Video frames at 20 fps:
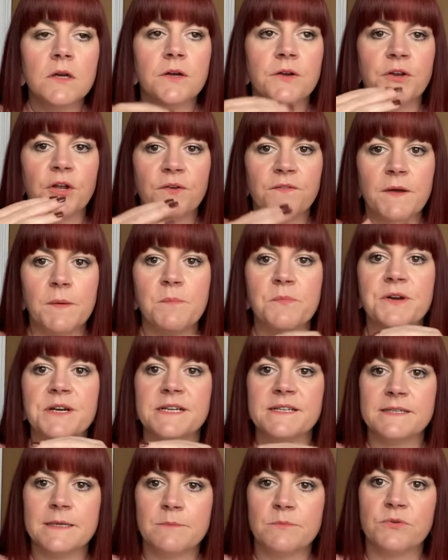November and
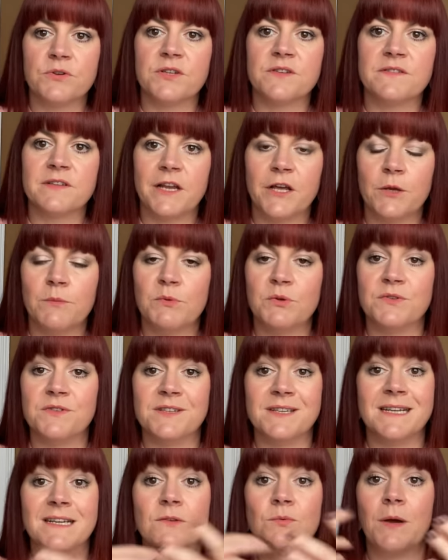December are the slow months,
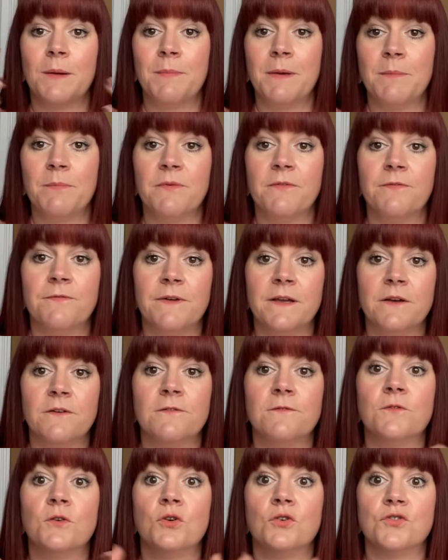and that's why people feel
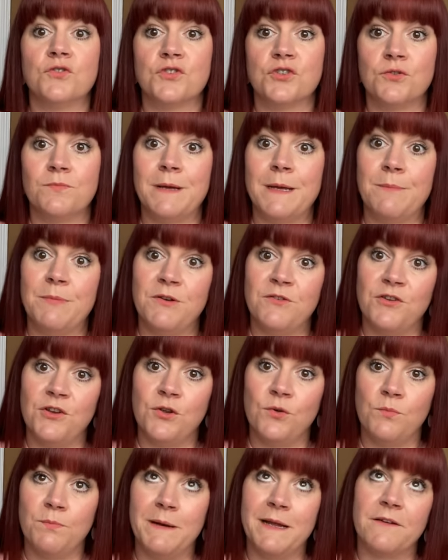forced to maybe
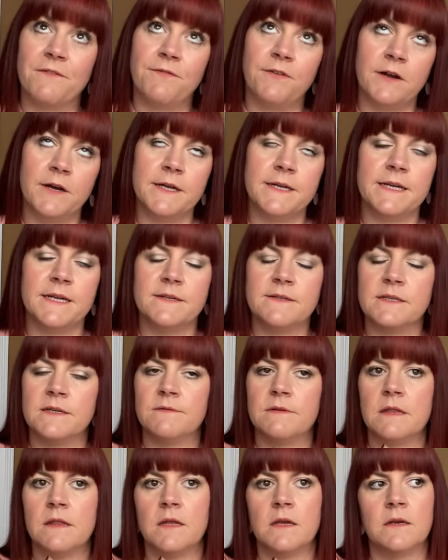do Black Fridays and
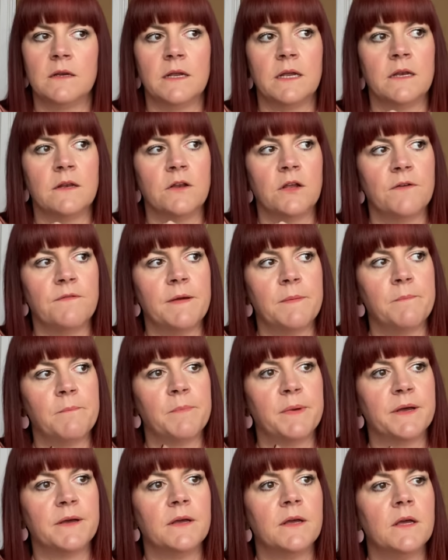everything in
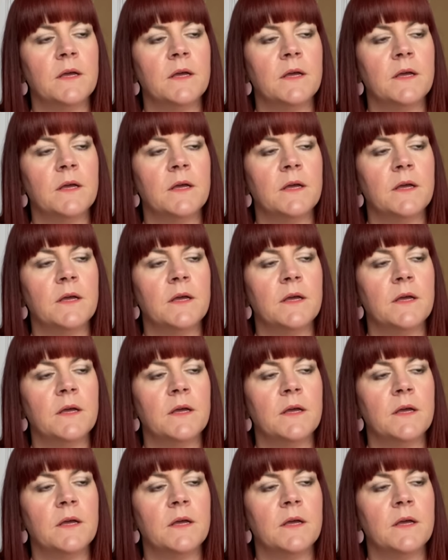November.